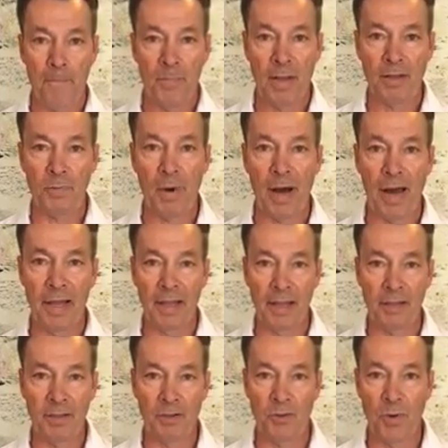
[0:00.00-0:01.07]
that's why I
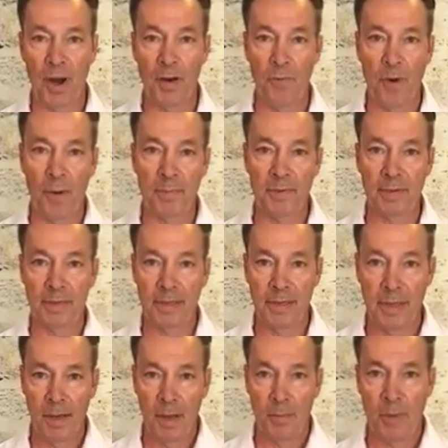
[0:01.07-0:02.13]
like the dry rubs.
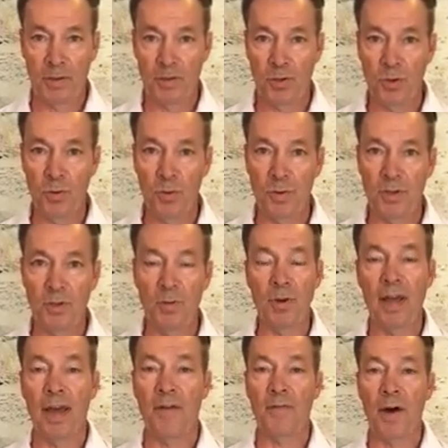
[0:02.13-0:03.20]
But
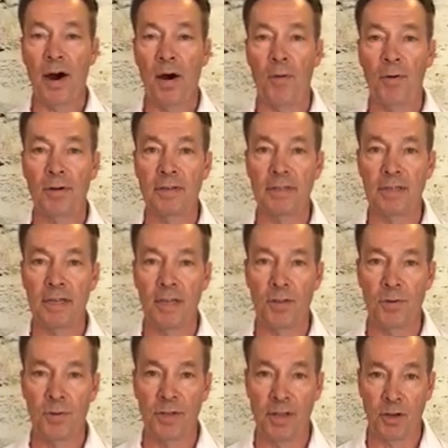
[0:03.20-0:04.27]
2.5 hours
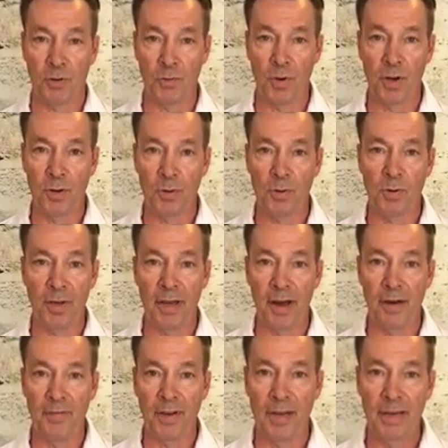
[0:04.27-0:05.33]
either in the grill or the
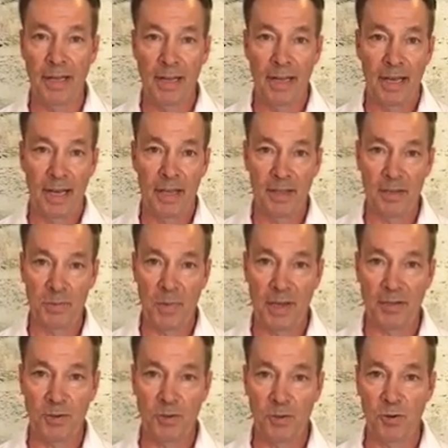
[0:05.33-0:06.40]
oven, and this
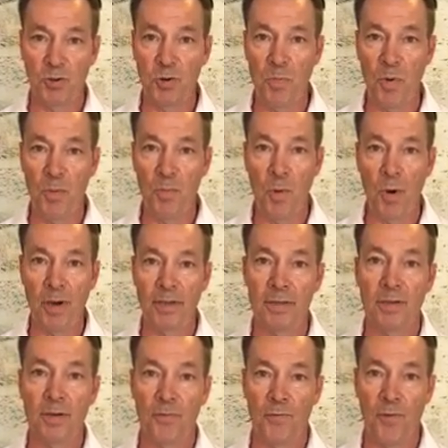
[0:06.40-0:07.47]
makes a super
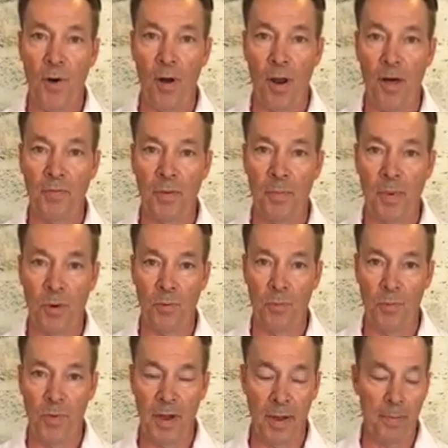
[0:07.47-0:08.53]
moist, fall off the
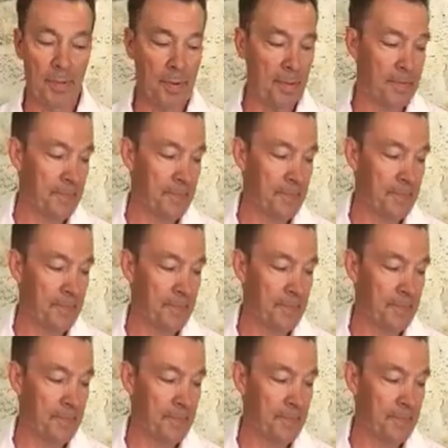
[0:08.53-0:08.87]
bone rib.